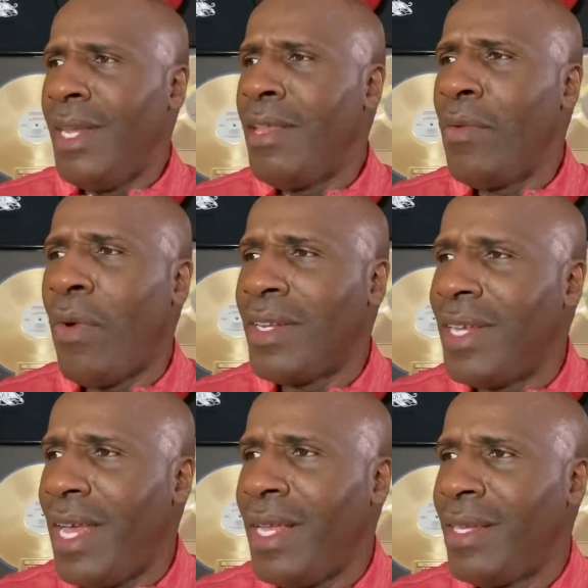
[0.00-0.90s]
And then one
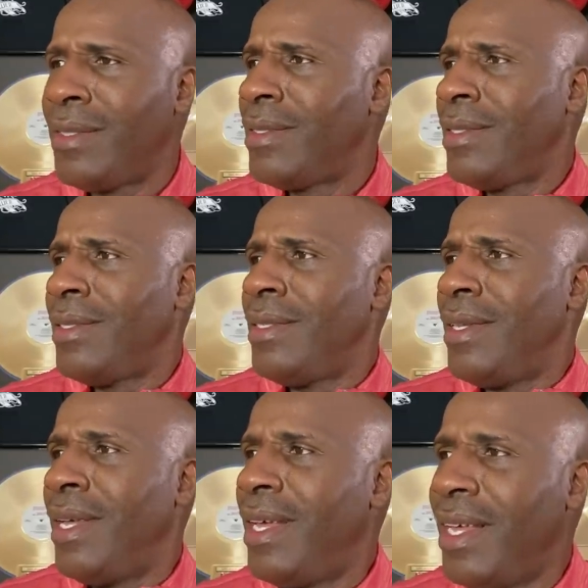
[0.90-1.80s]
day,
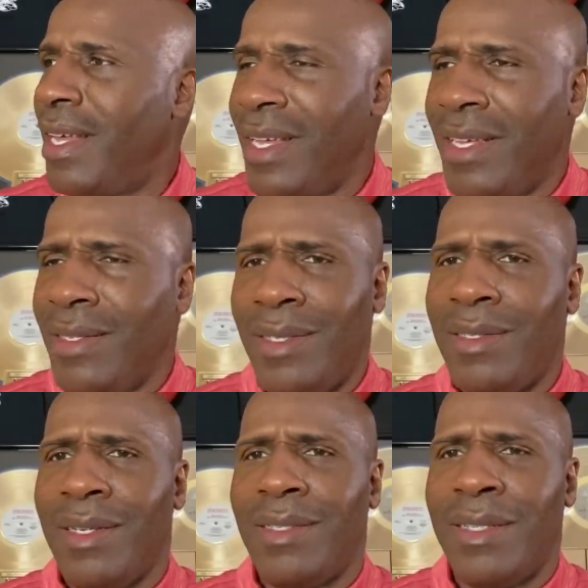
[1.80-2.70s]

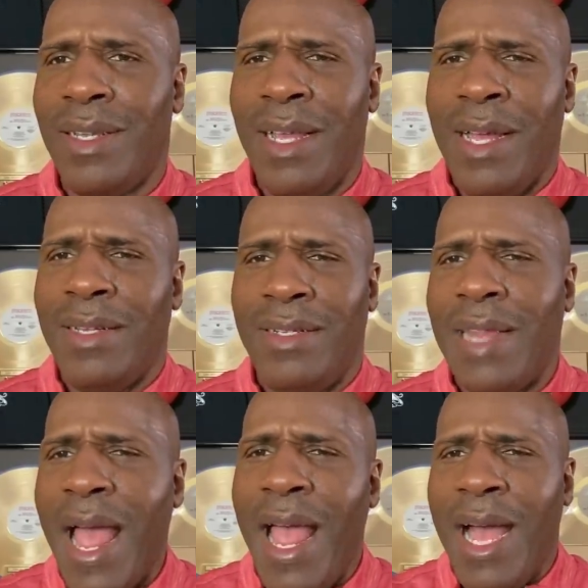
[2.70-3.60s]
she just
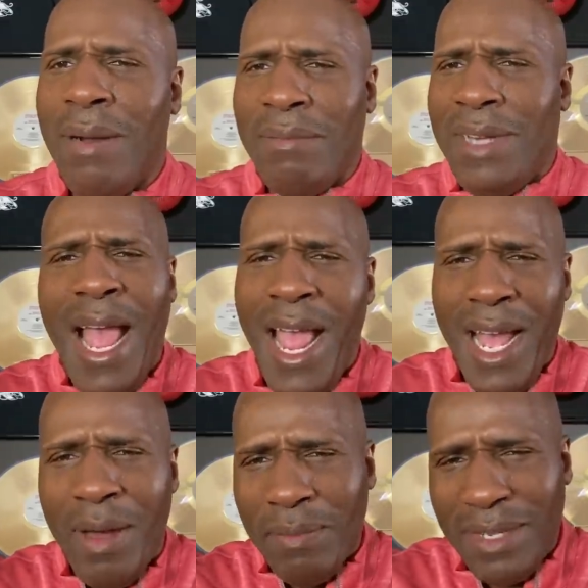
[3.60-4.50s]
damn,
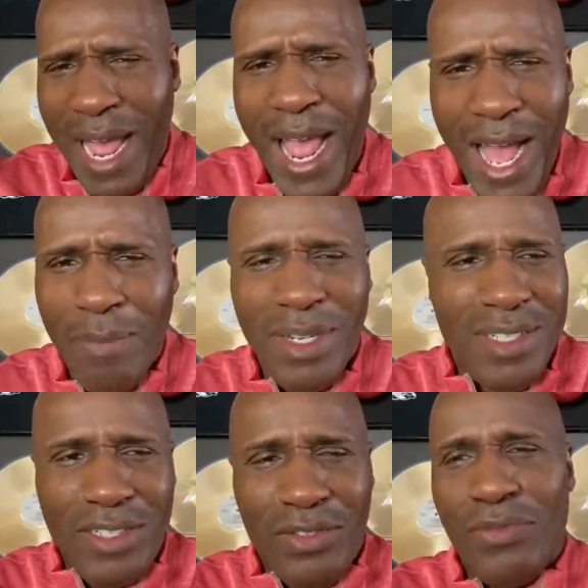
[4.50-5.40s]
damn, damn, and
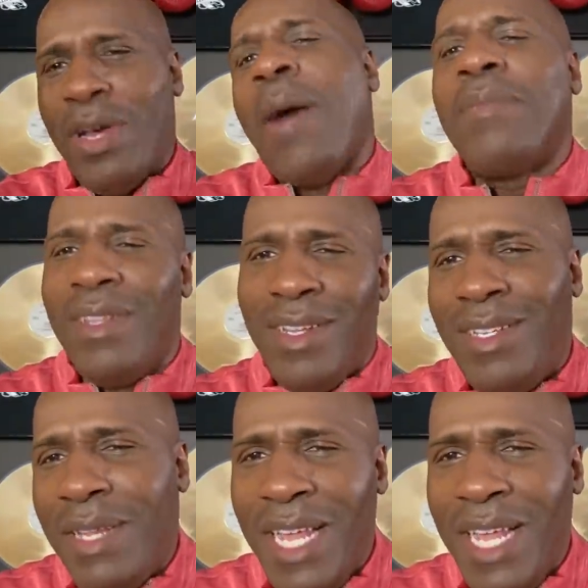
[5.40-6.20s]
just dropped the